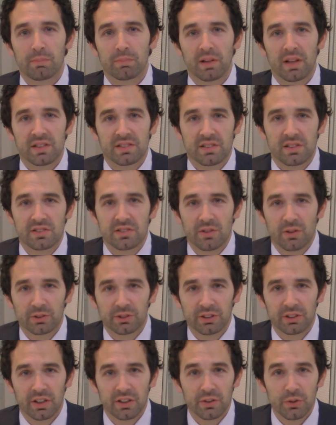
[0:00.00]
plastic
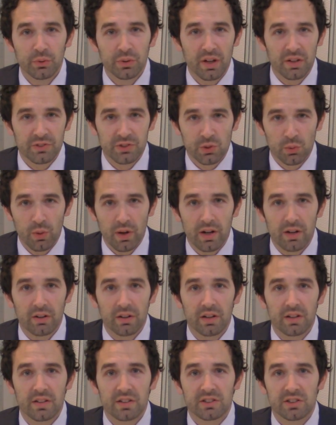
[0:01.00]
surgeon in Newtown
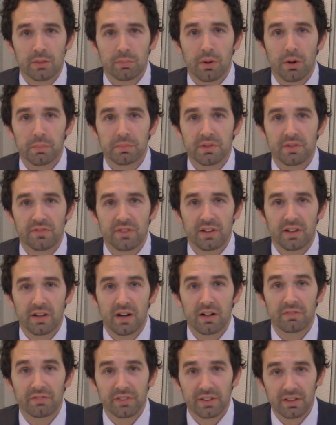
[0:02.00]
Square in the suburbs of
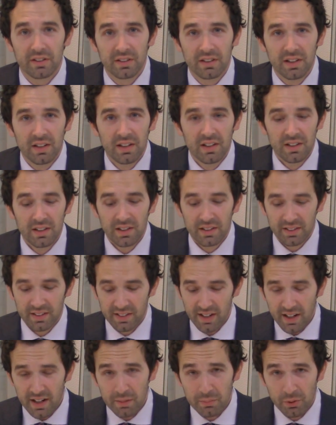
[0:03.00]
Philadelphia.
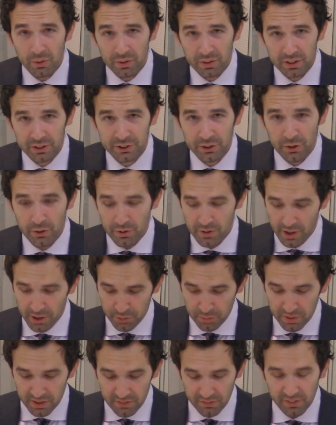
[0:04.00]
Today I'm going to show you the
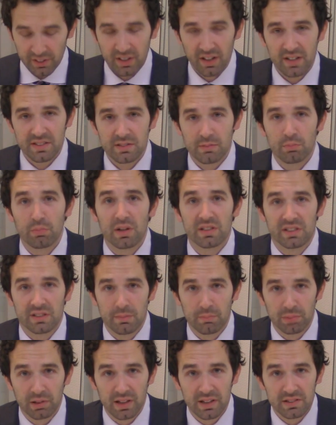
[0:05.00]
3 different kinds of breast
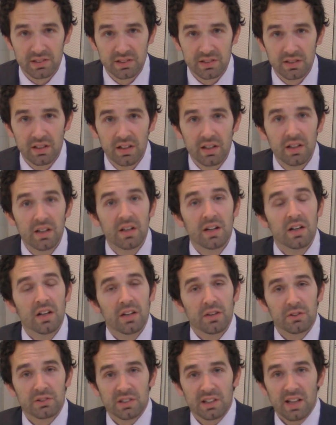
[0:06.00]
implants.
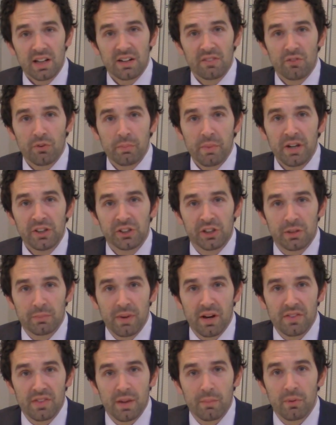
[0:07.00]
There's a lot of information
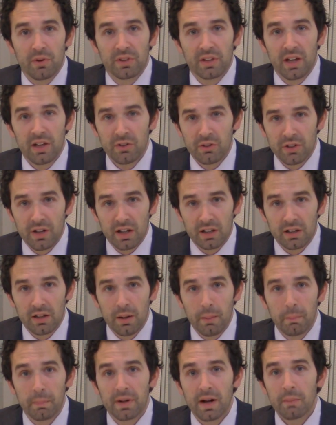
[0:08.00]
about them on the
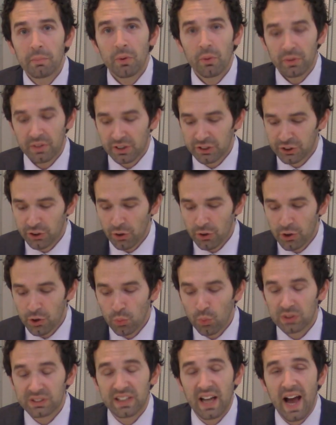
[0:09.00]
internet, but I'm going to show
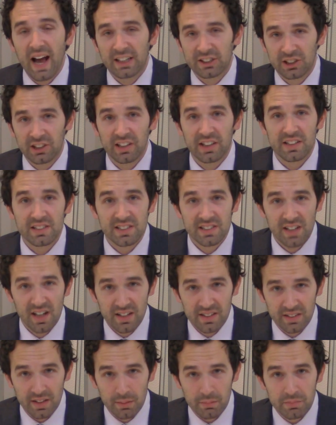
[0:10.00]
you what's actually
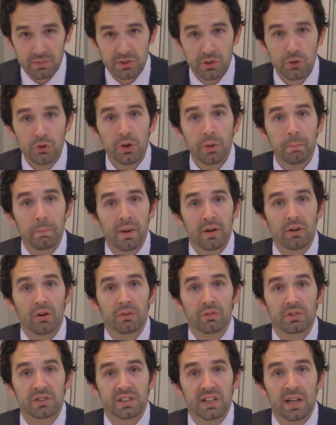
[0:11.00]
inside them so you can better
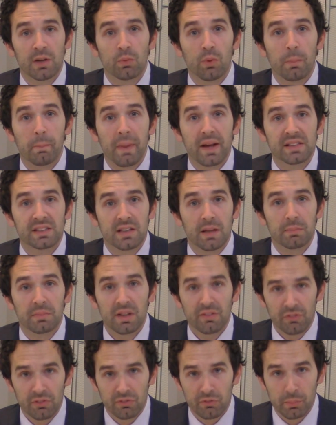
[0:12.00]
understand what makes them
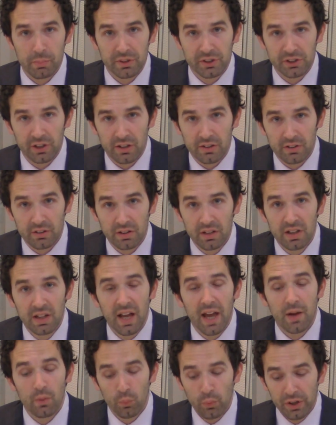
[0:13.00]
different from each other
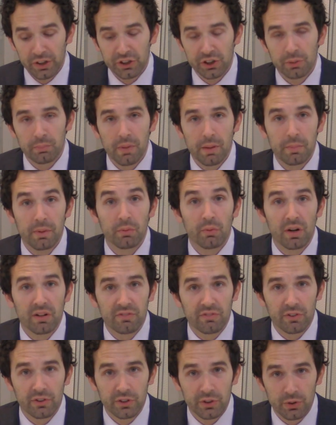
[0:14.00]
and which may be
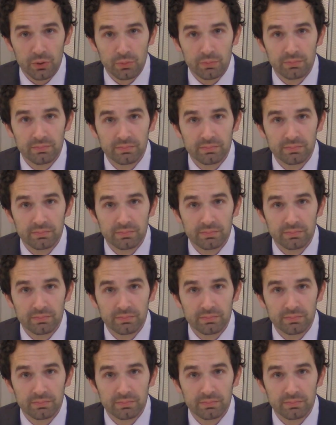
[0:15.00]
right for you.